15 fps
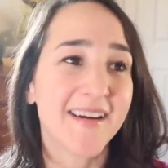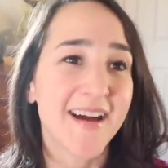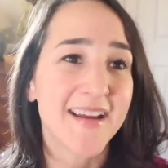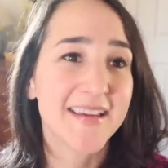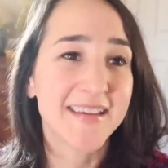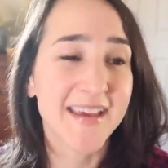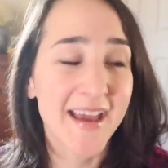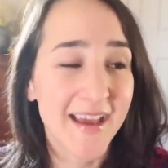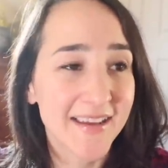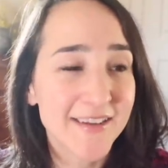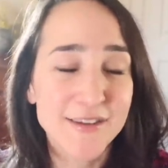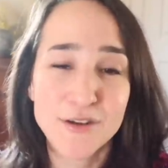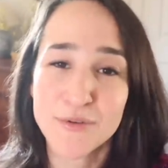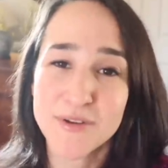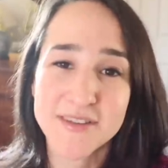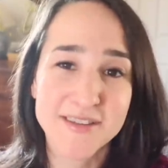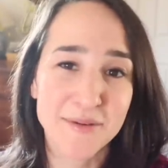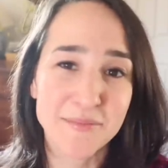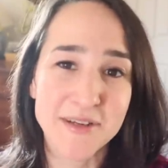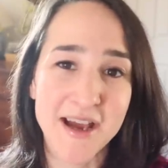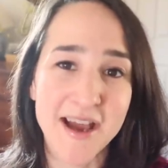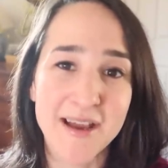I can do it
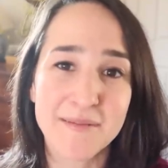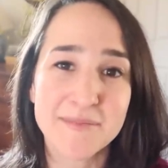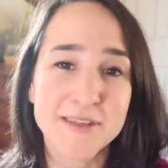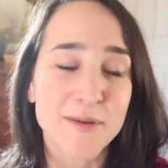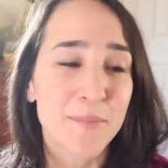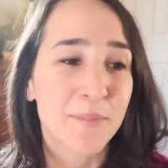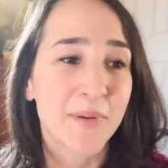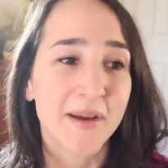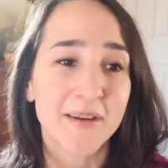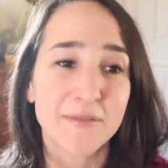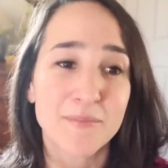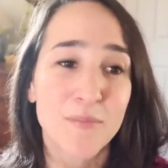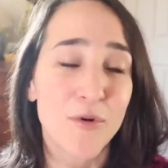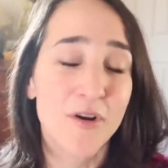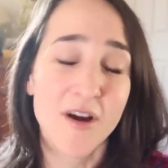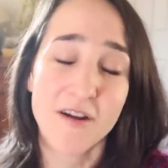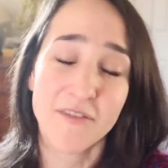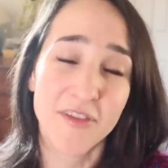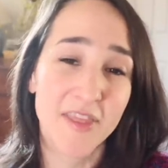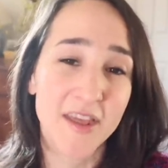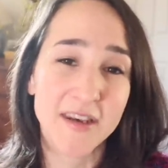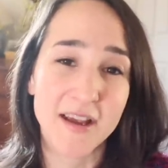sometimes, but more
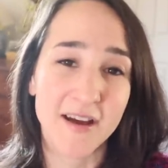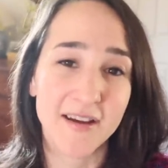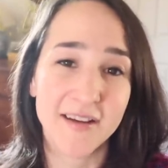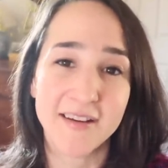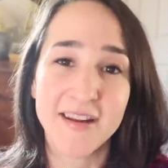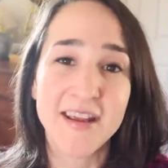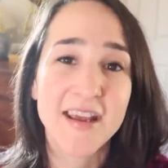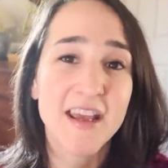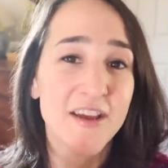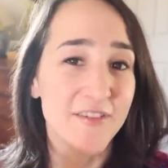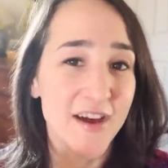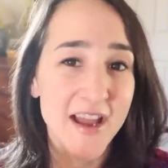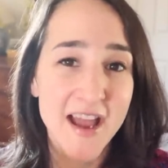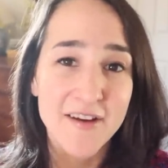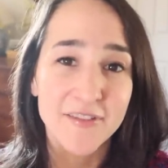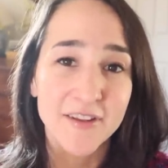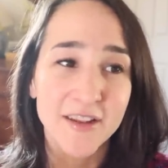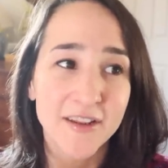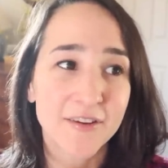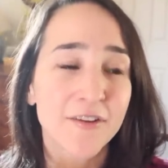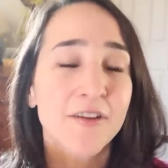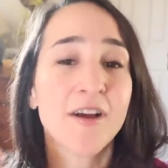often than not, if I have a
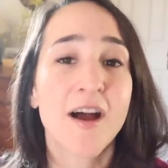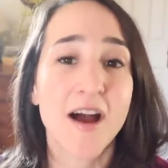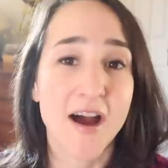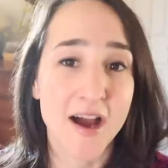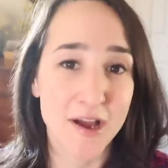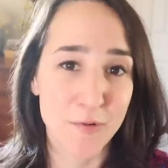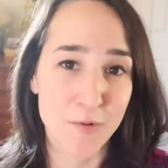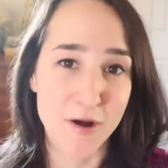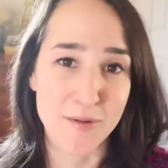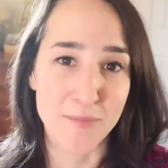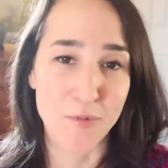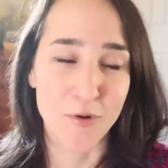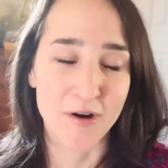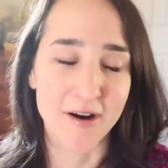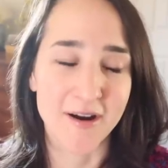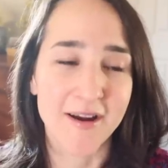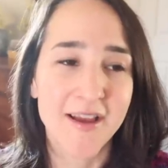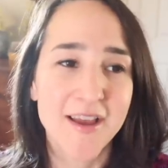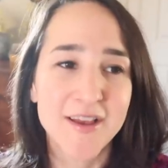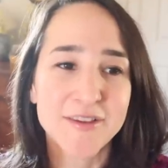little, I want more.